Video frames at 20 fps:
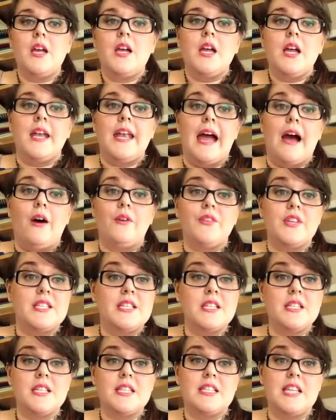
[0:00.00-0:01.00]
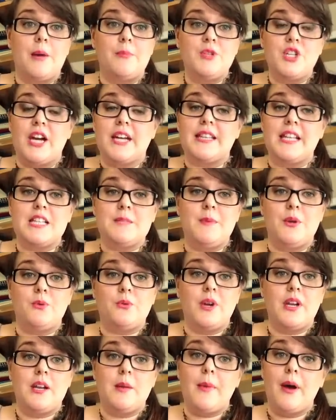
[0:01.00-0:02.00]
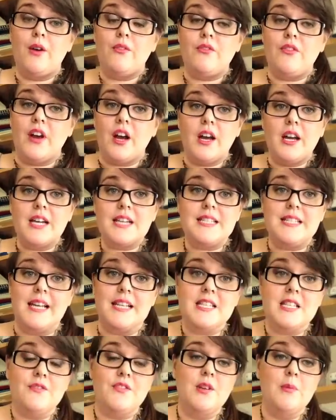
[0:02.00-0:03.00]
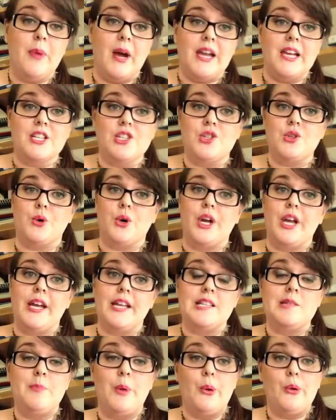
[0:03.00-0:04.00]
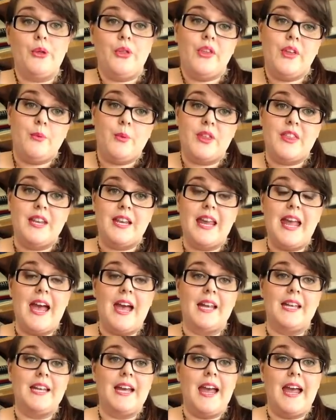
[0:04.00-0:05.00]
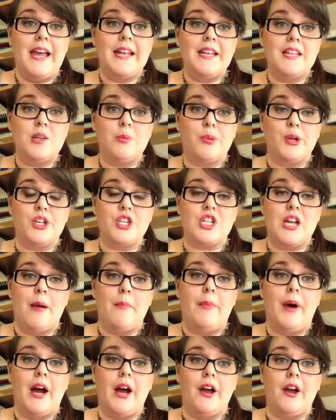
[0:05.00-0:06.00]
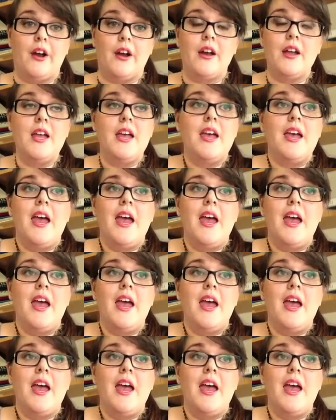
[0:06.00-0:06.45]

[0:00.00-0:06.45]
Now, this is a subject that's been written about very extensively by historians, both within Canada and in the British Empire,